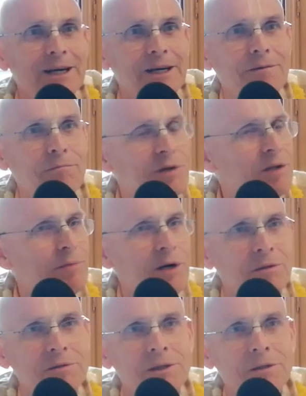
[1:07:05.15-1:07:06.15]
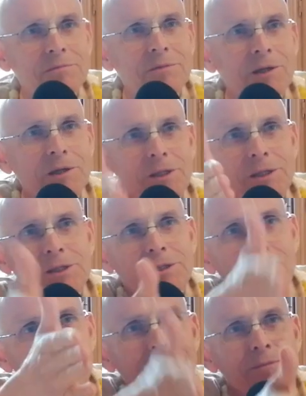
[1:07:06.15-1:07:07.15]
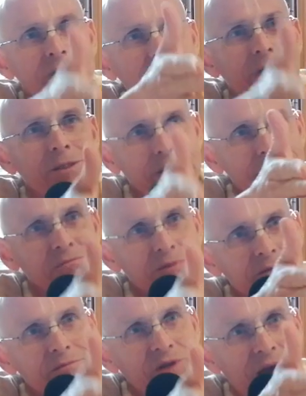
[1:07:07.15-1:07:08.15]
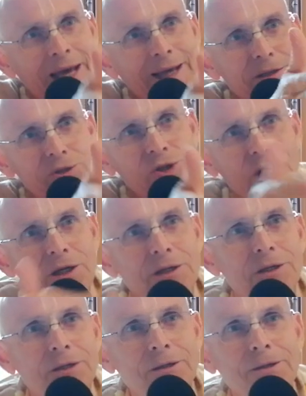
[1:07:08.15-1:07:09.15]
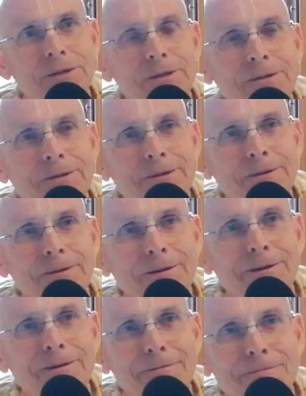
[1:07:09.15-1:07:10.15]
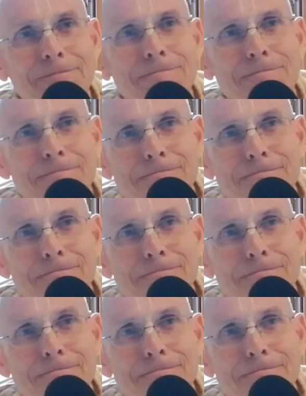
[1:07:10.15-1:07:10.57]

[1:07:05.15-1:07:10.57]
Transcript: Uh, but the Bhagavatam clearly describes the handshake. Yeah.